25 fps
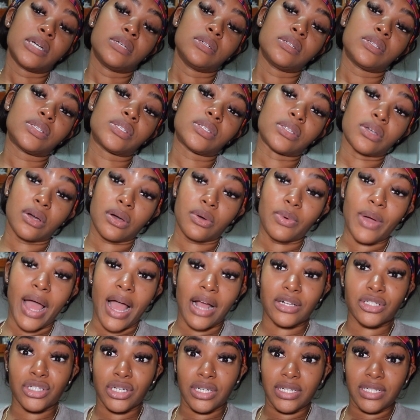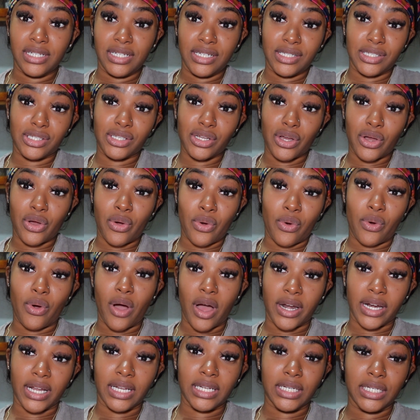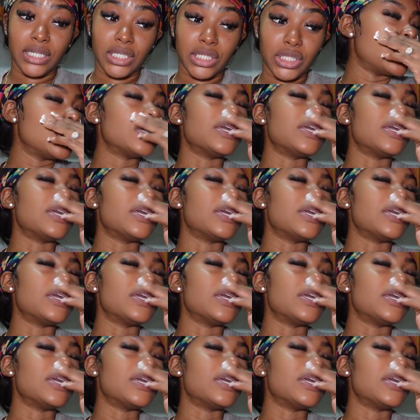So we actually need to go on a little,